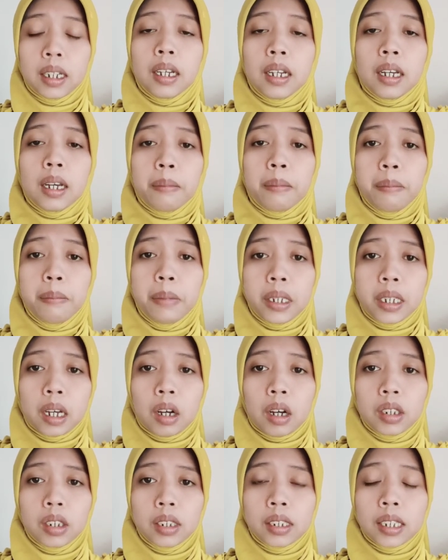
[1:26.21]

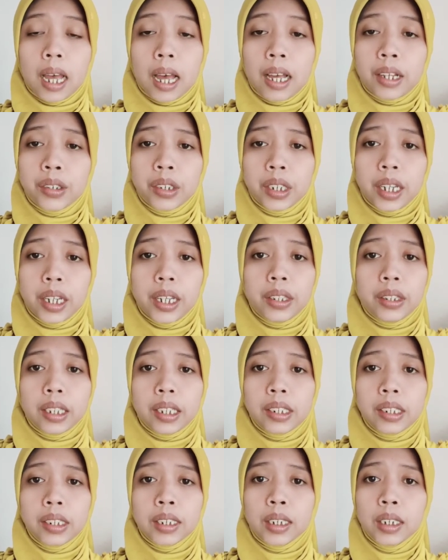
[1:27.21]
because as it is
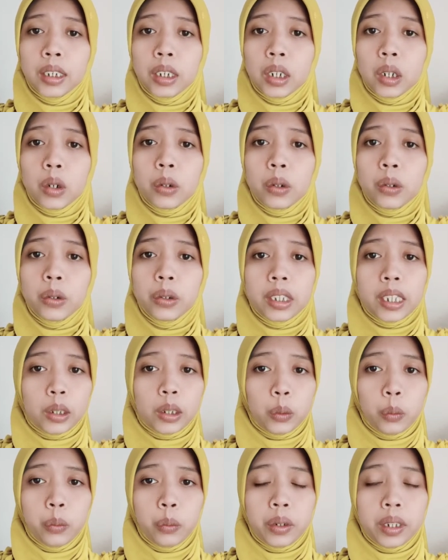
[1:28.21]
known that
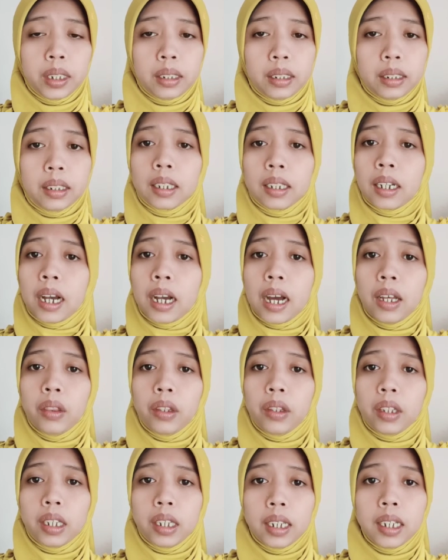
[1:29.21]
with the cut
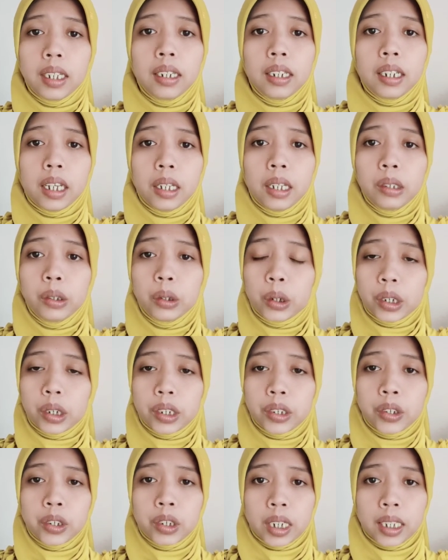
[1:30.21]
in interest
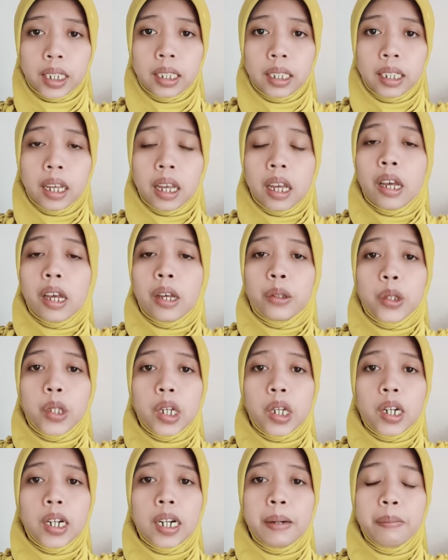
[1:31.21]
rate, there
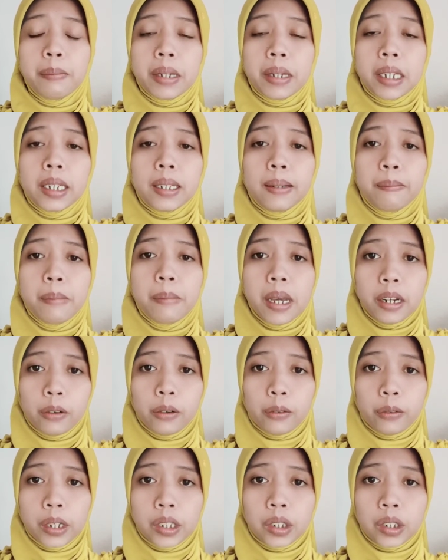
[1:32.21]
are many
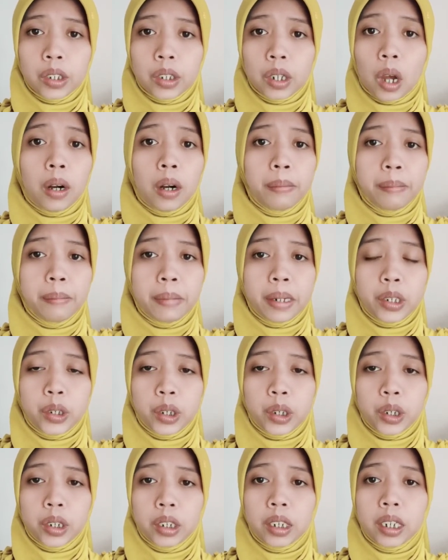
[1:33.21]
benefits or major
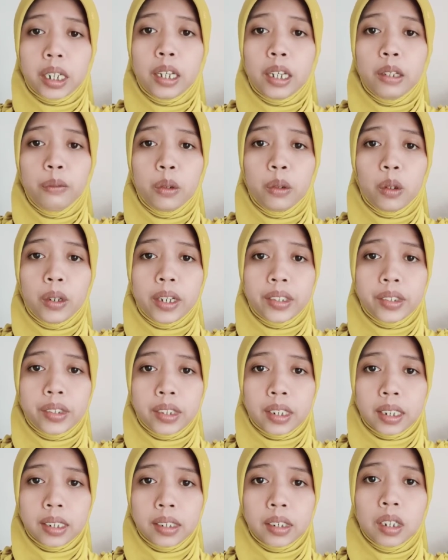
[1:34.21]

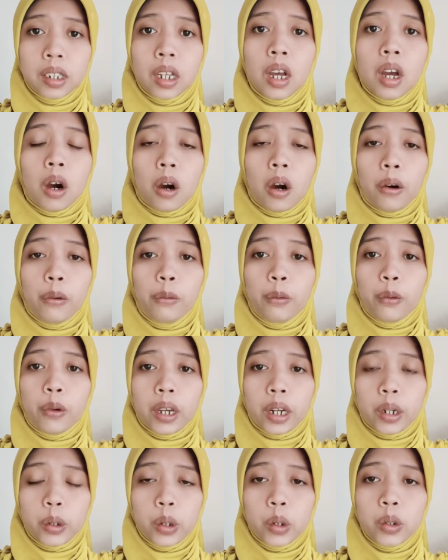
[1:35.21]
influences on
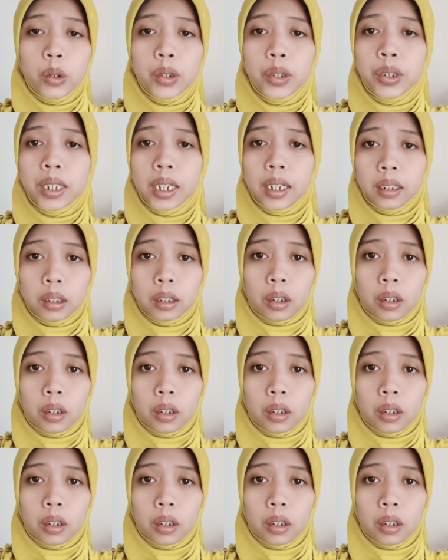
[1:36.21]
various sectors.